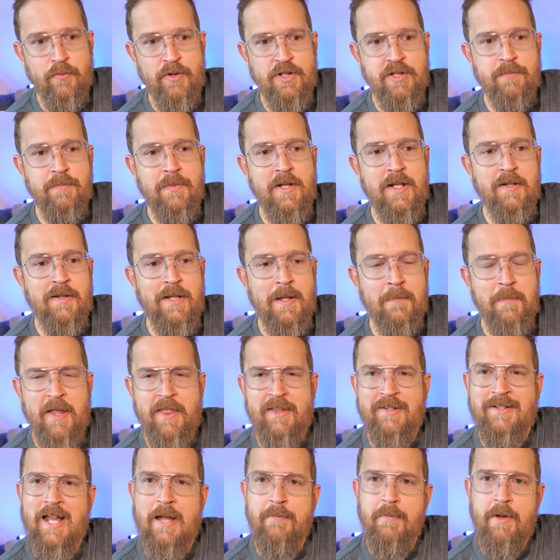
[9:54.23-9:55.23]
which meant that by
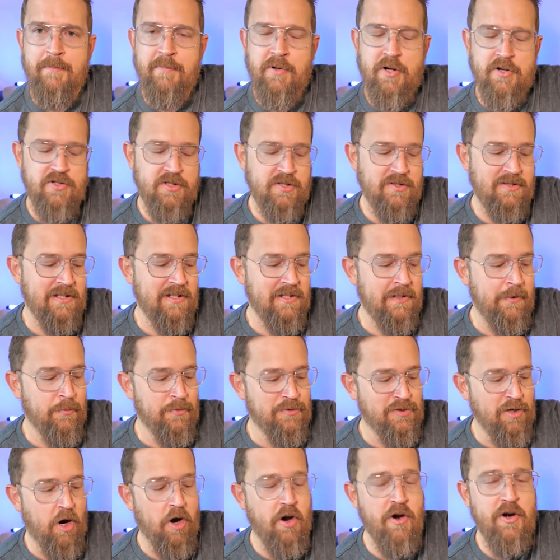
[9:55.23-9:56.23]
the time I purchased it, it
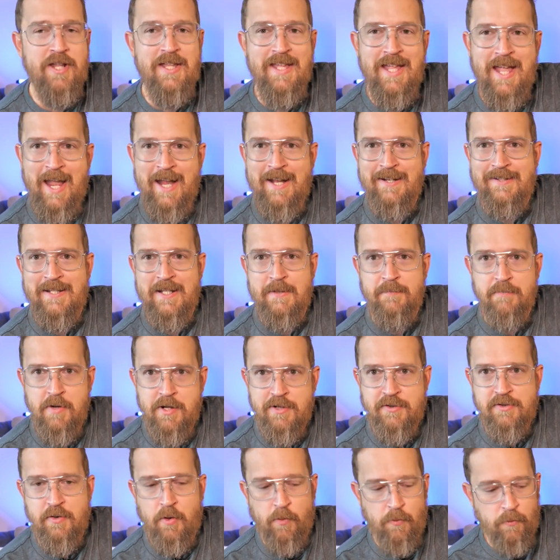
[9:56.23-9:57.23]
was already 18
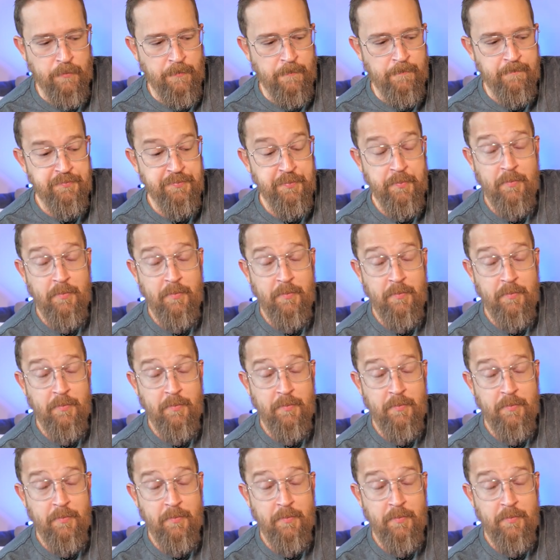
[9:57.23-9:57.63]
months old